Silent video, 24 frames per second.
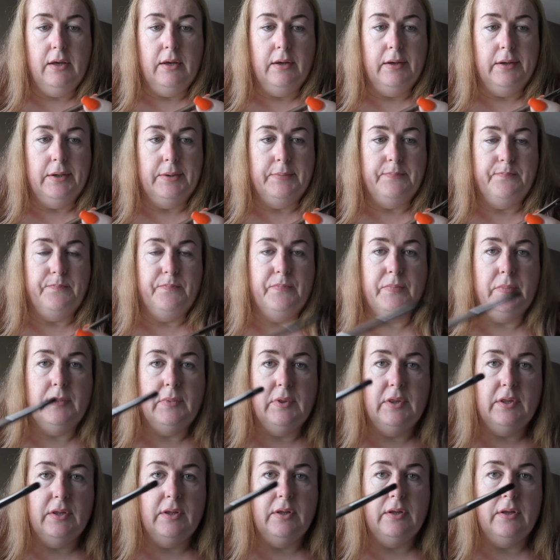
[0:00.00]

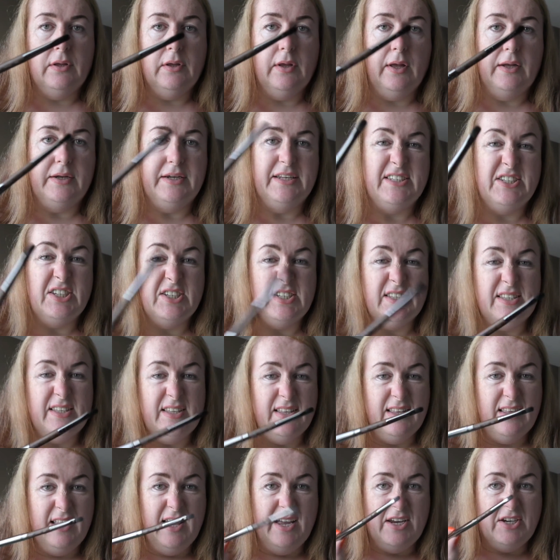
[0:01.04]
And it's just
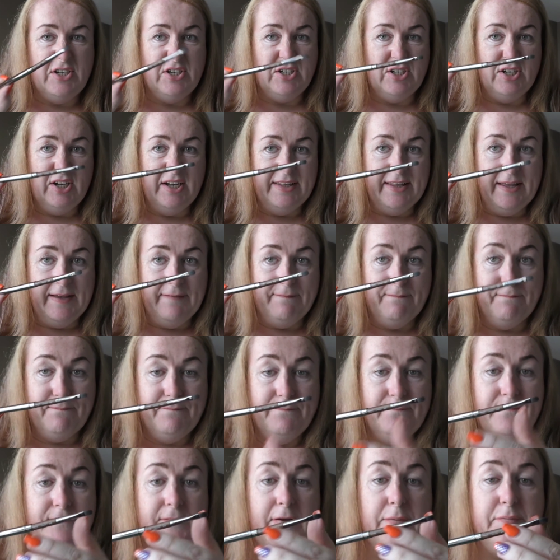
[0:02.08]
lush. Look at that.
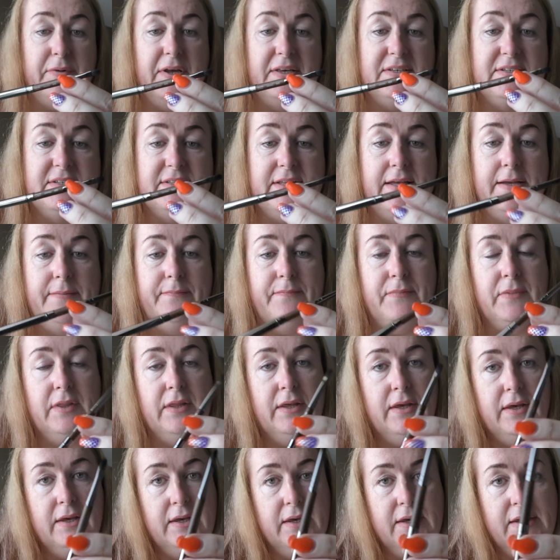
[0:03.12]
How nice is that?
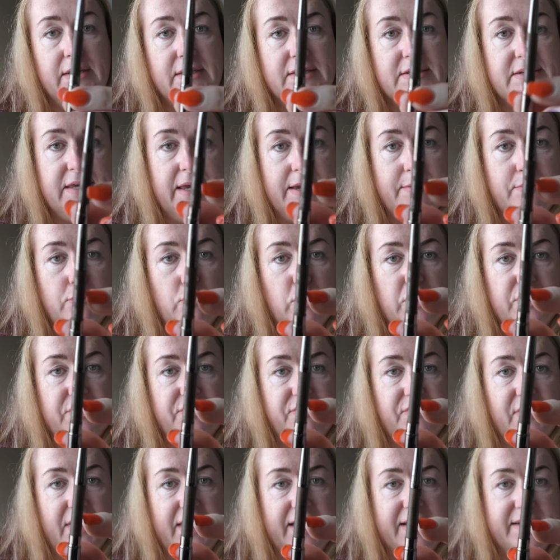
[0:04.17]
Same wood
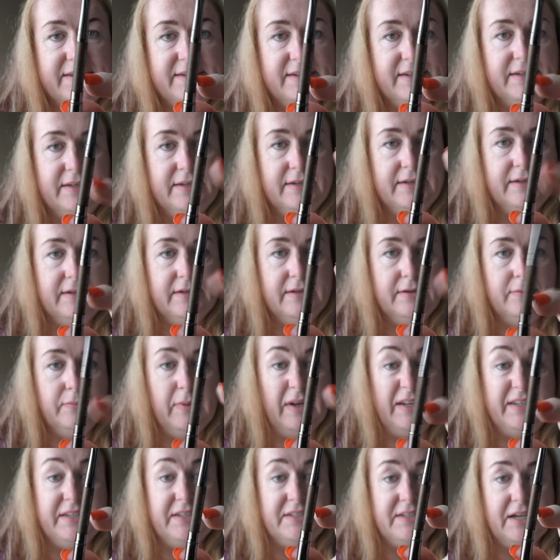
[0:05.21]
effect,
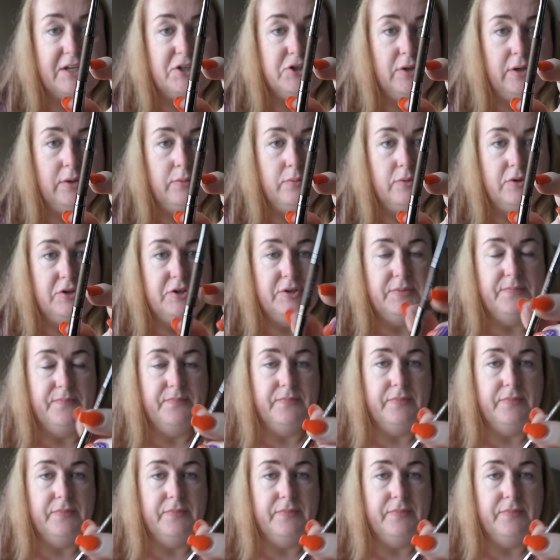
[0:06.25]
but it is actually wood.